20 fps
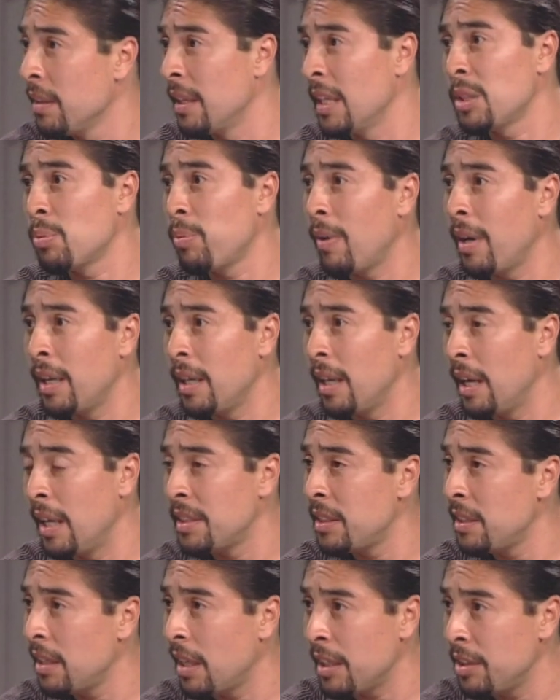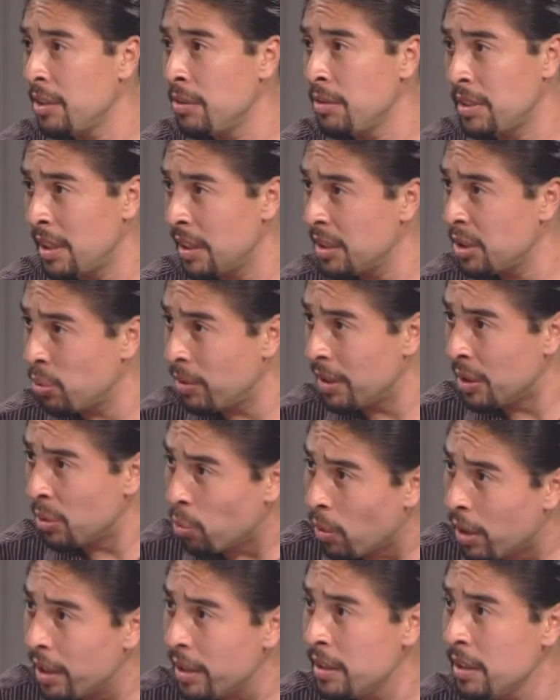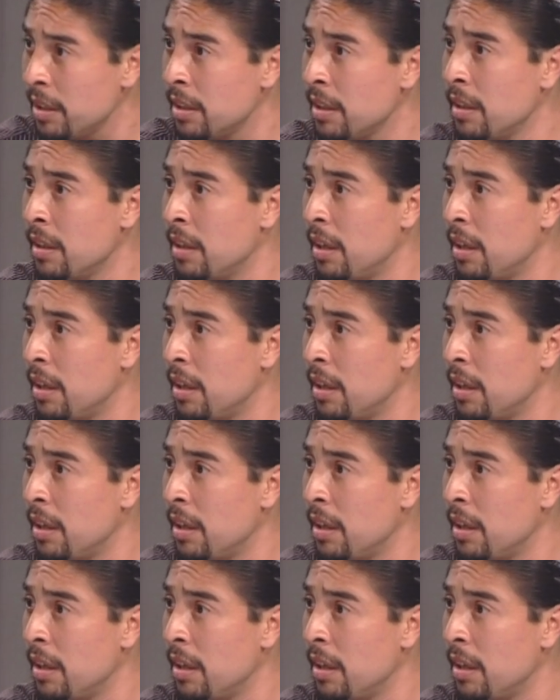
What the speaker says: That's why SEIU 1021